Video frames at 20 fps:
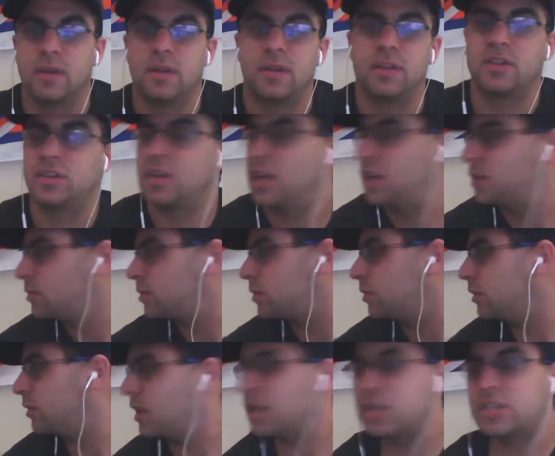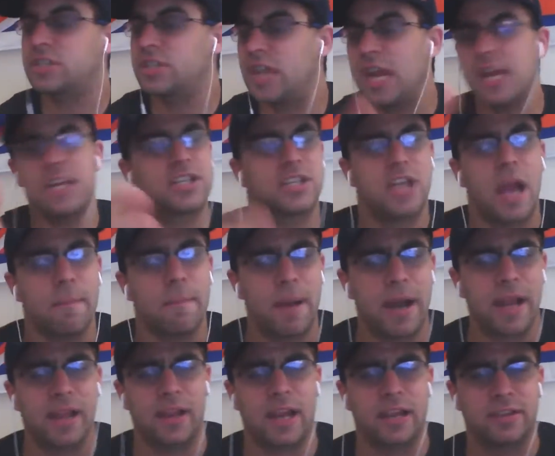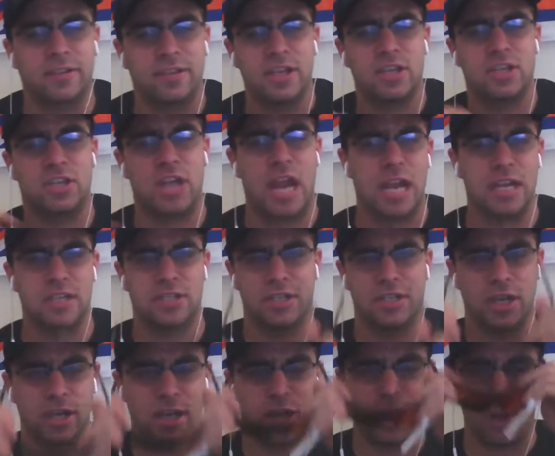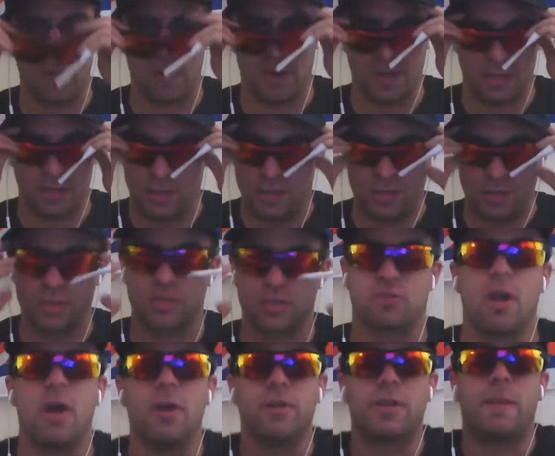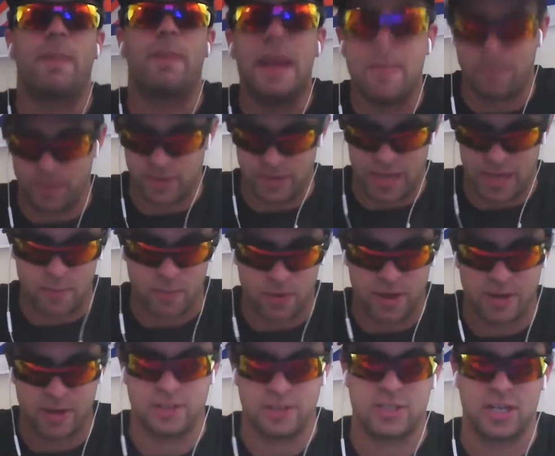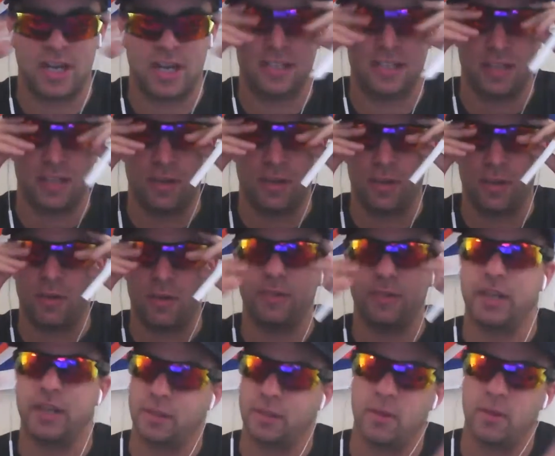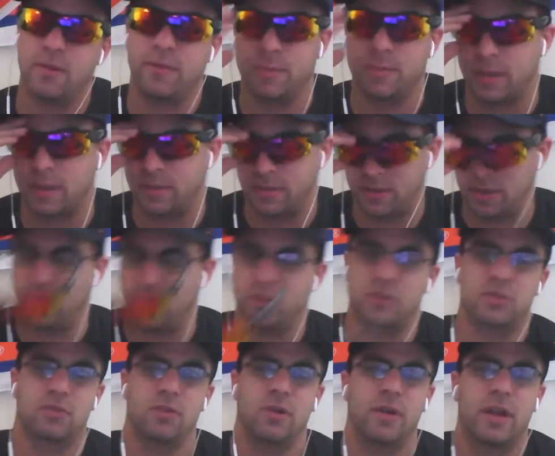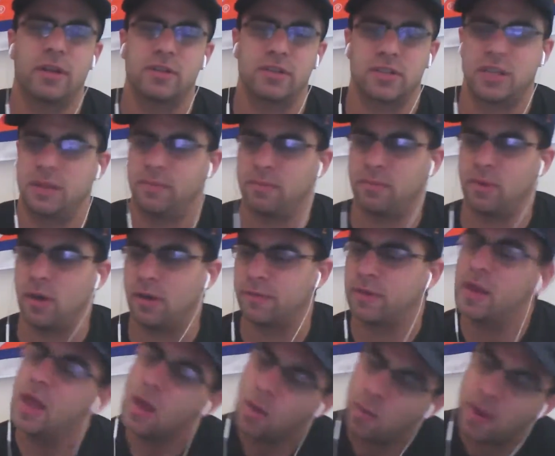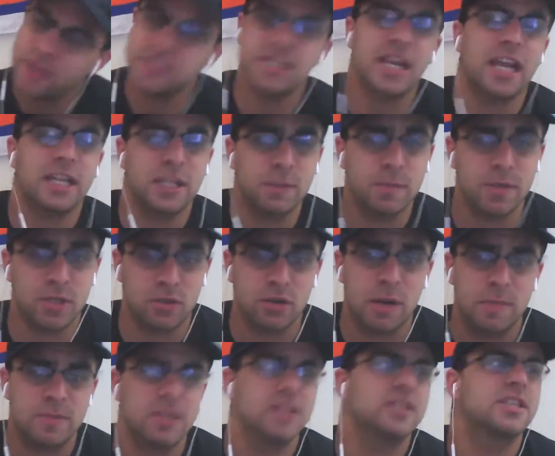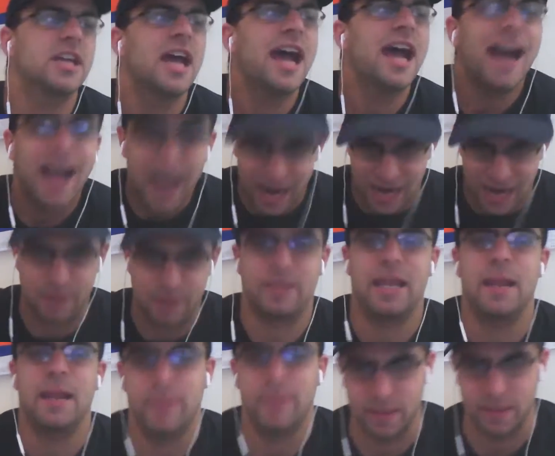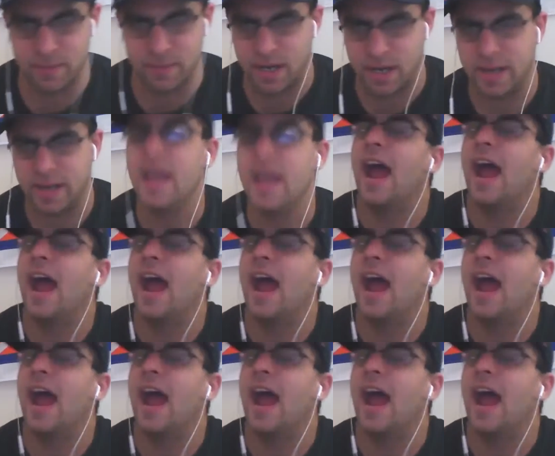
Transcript: The shades were cool. You see, somebody likes these shades. You know what? Screw the people. I'm wearing the shades, although I'll take them off from time. You know what? Screw them. I'll just keep them off. Once I get the prescriptions, I'm keeping them on.